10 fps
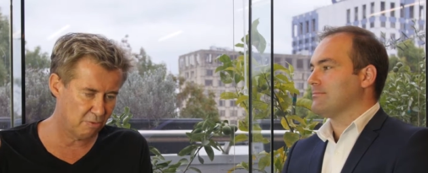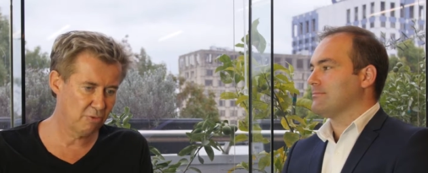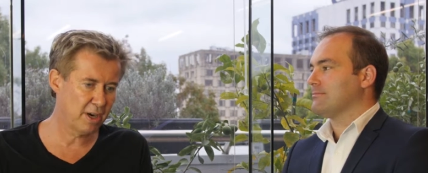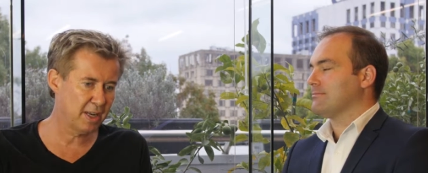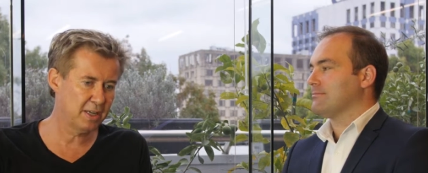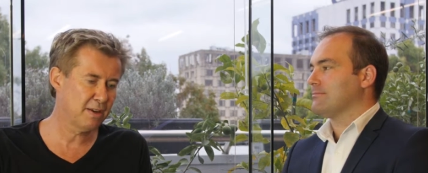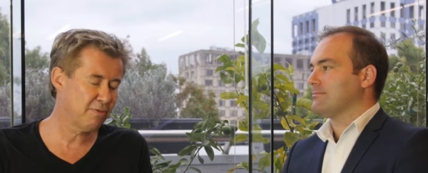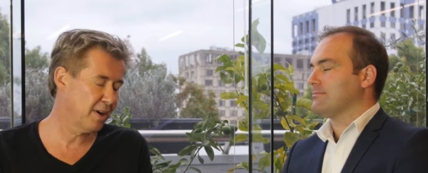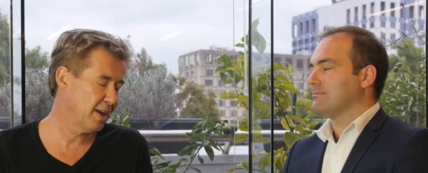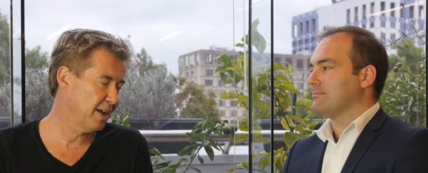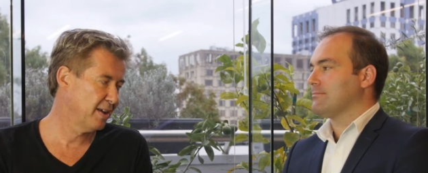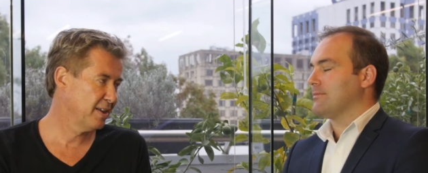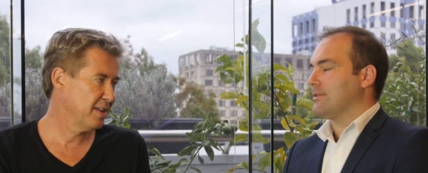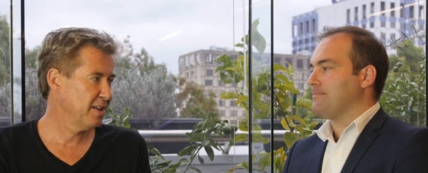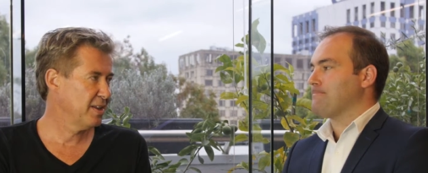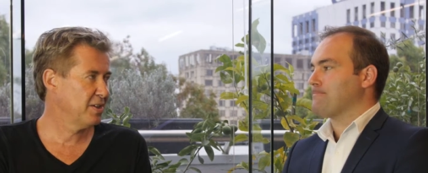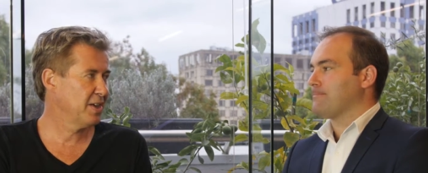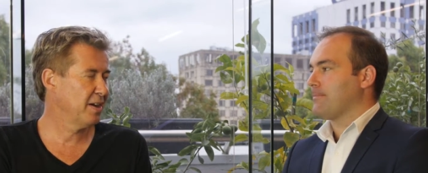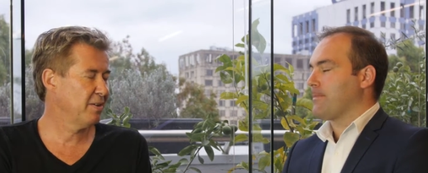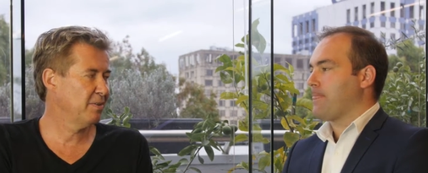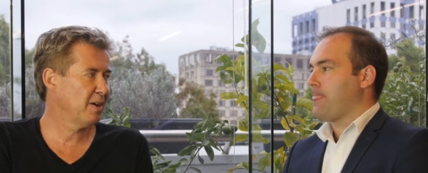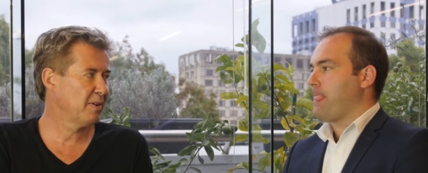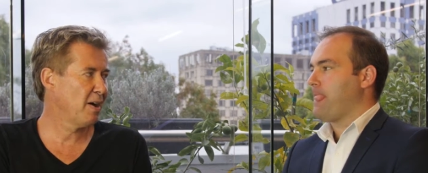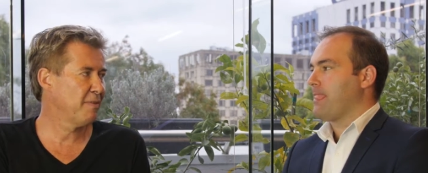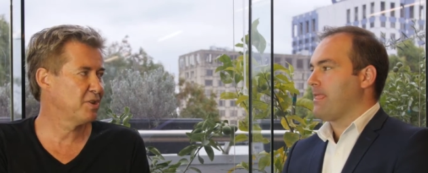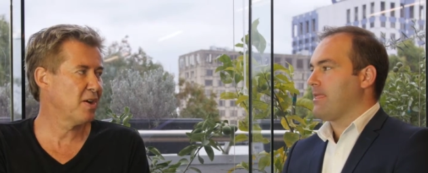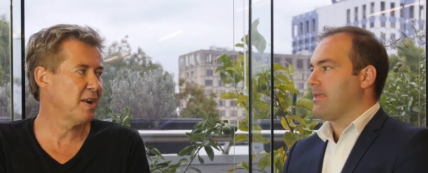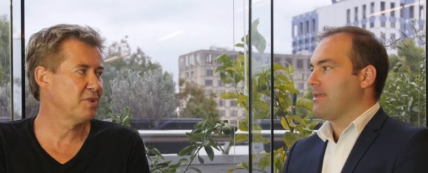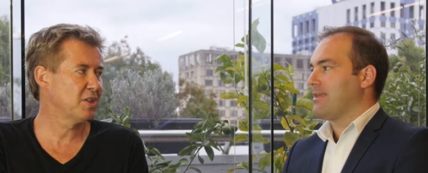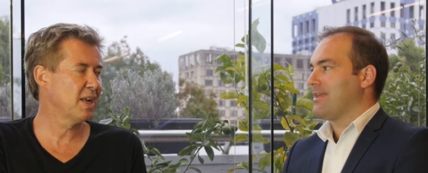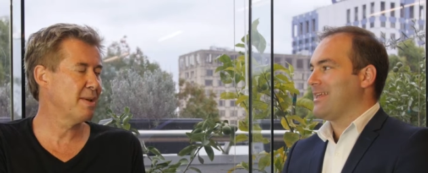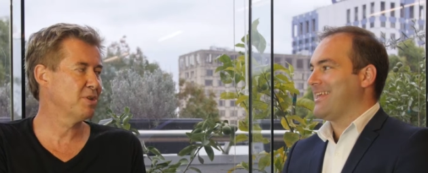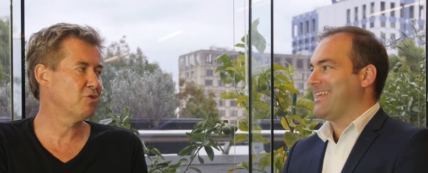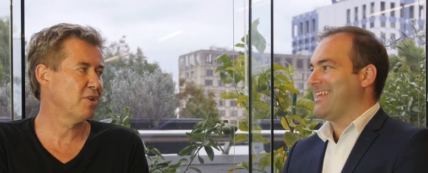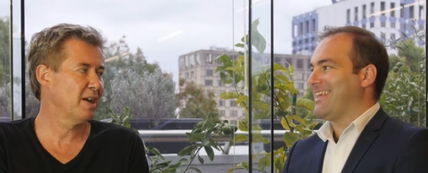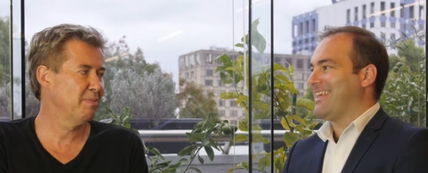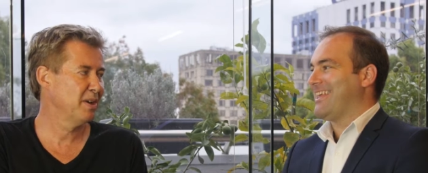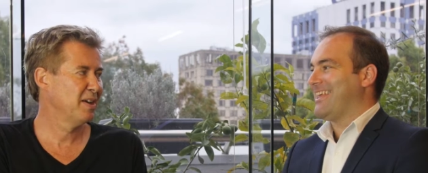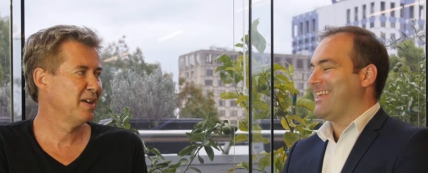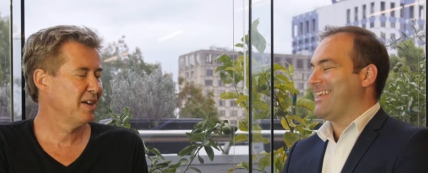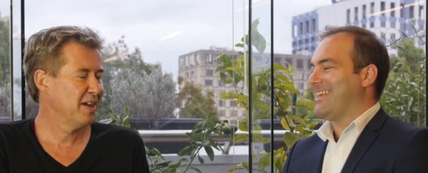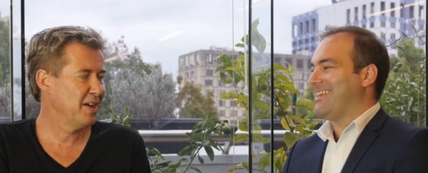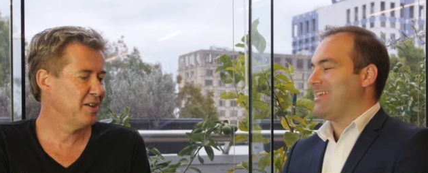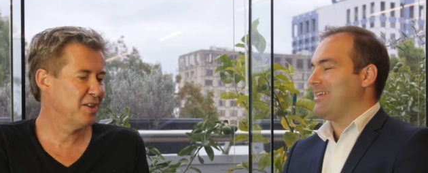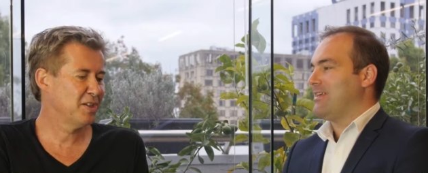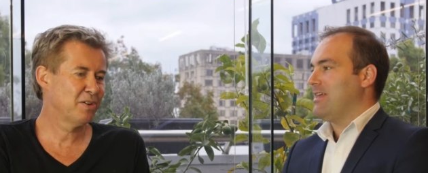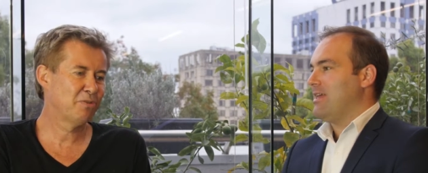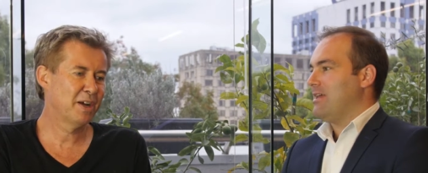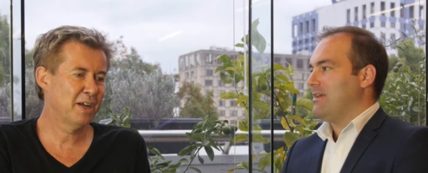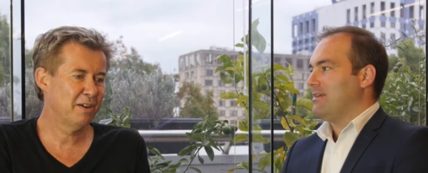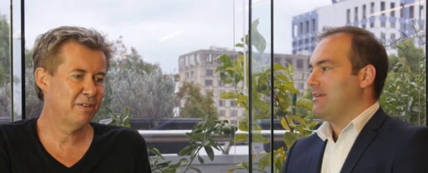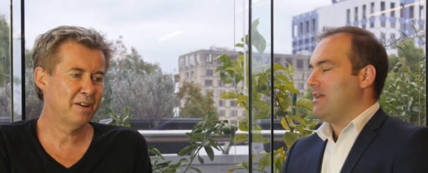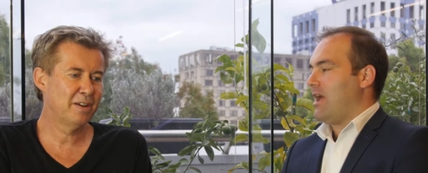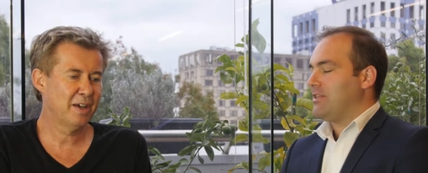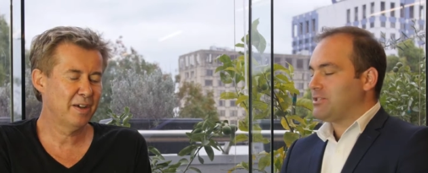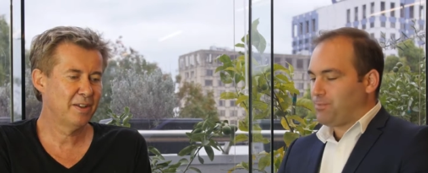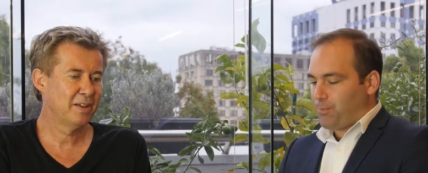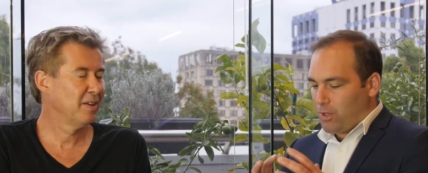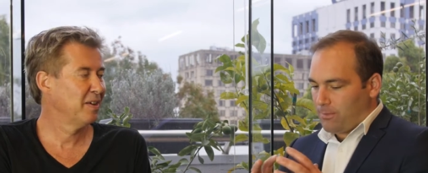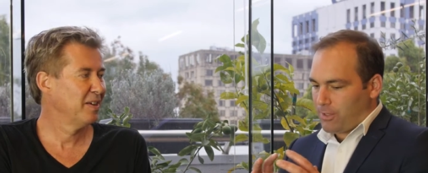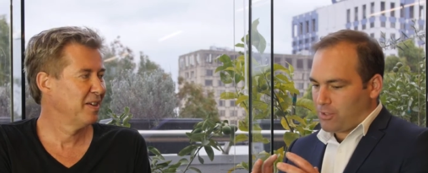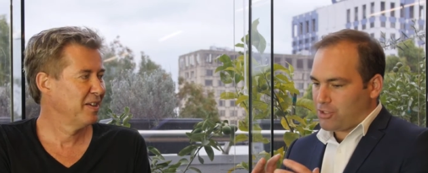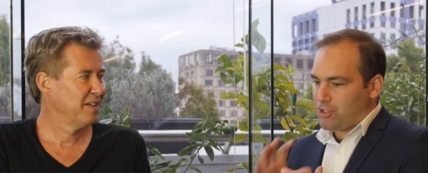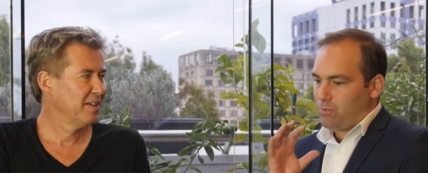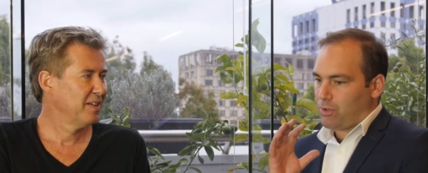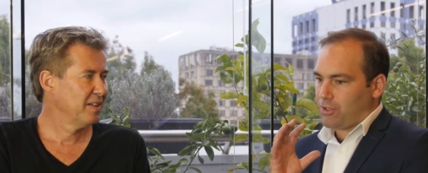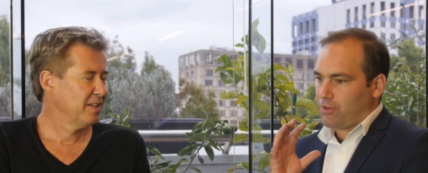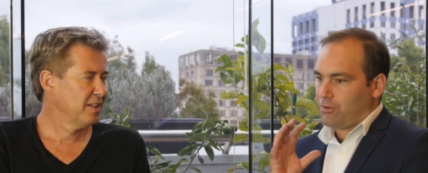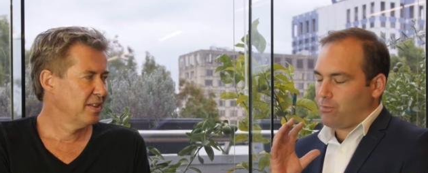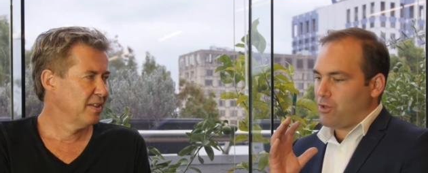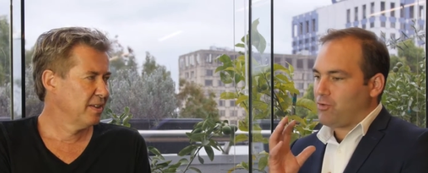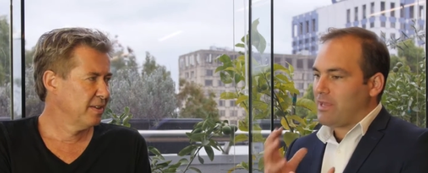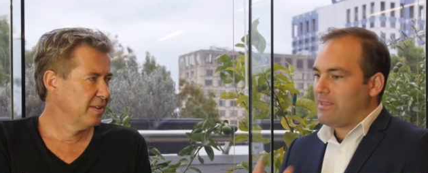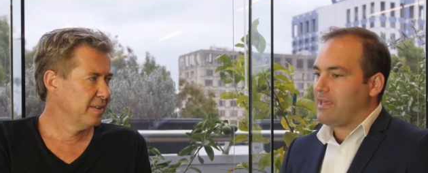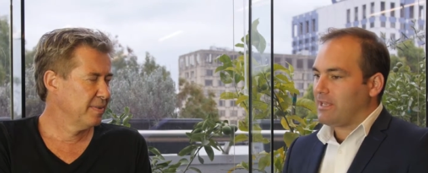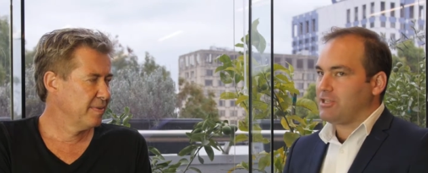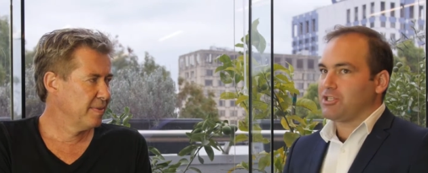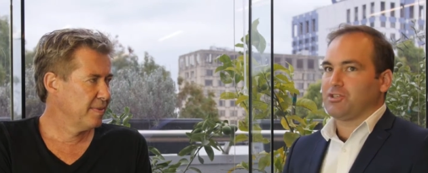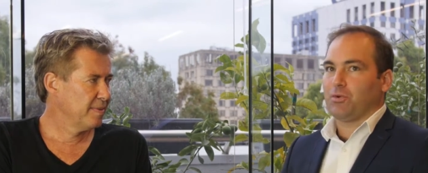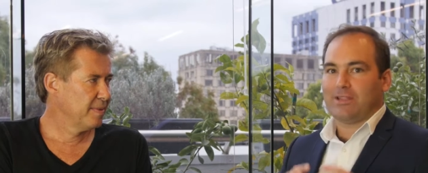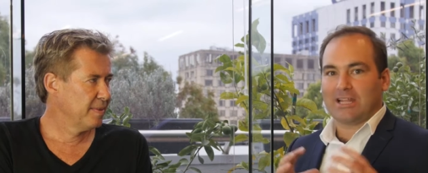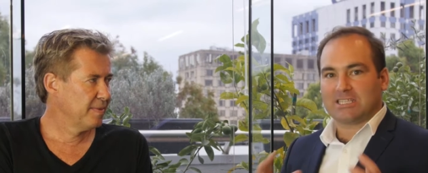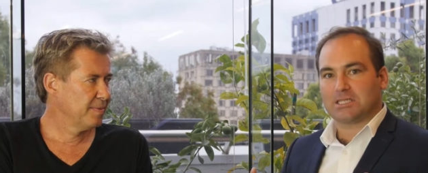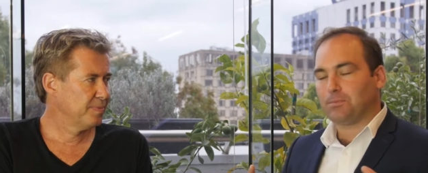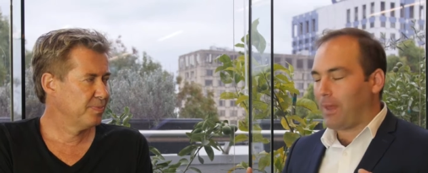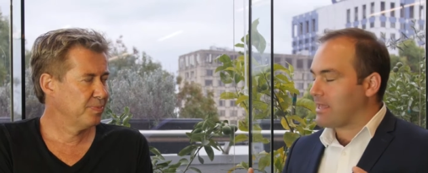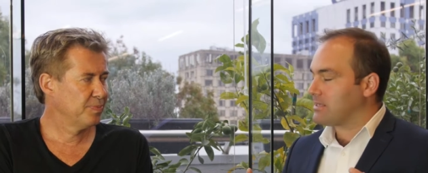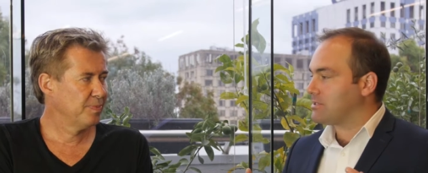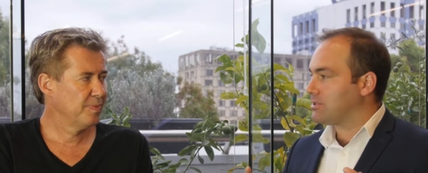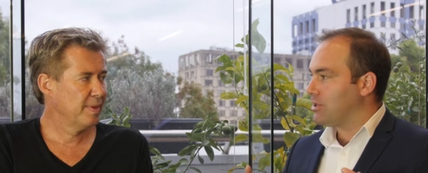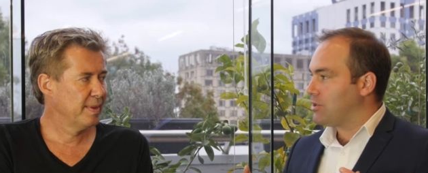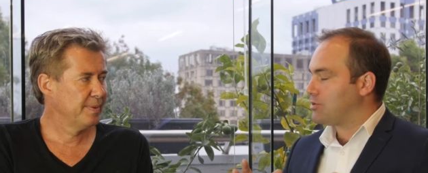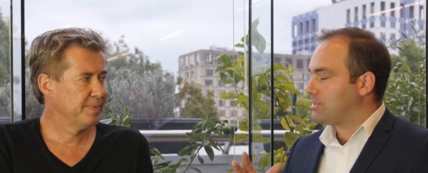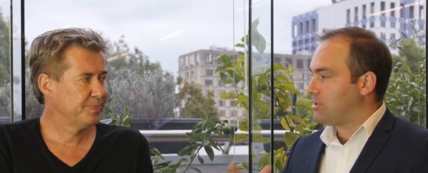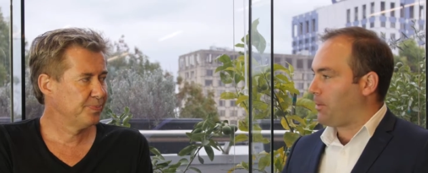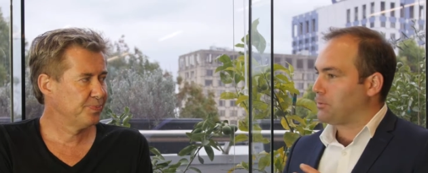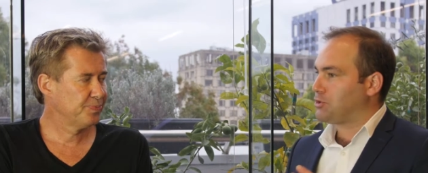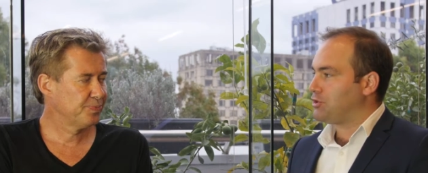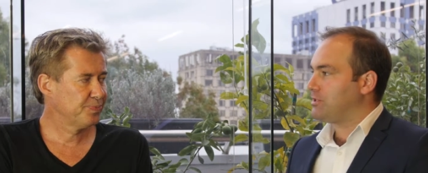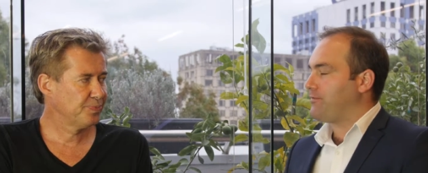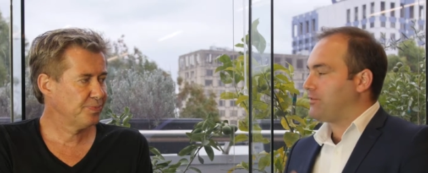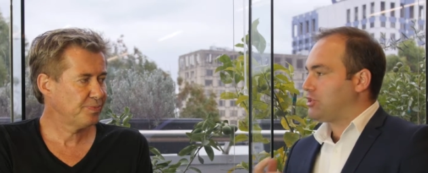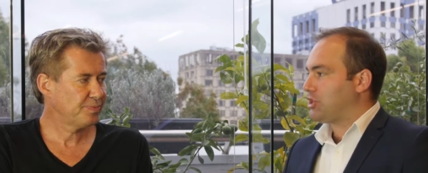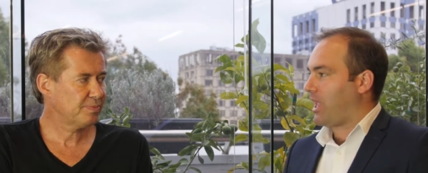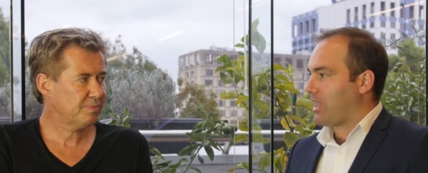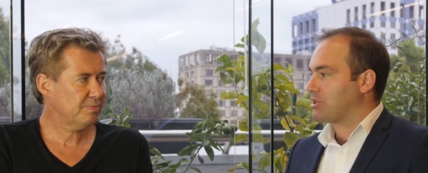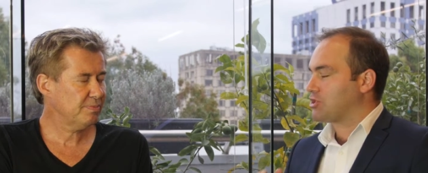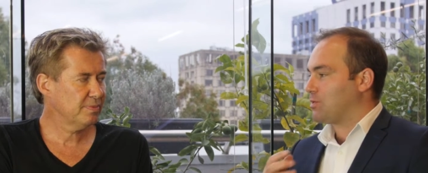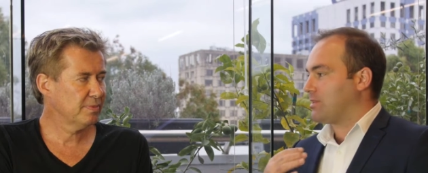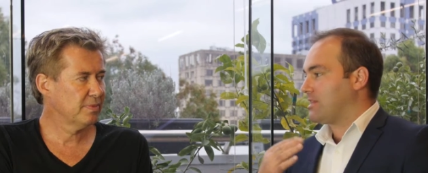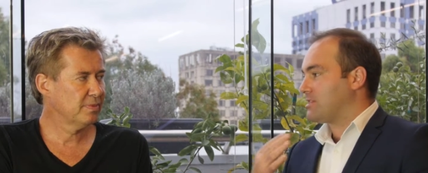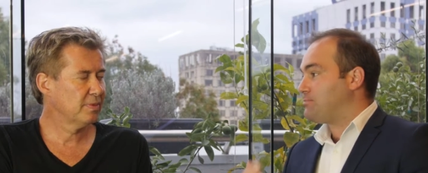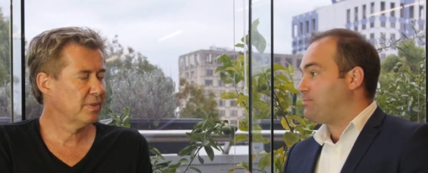Speaker 1: really differently. Yeah. So uh, I've kind of slipstream into this arena. And, and that's uh,
Speaker 2: purely because you want to, when you're in that industry, or in that space, you see opportunity for change, doing things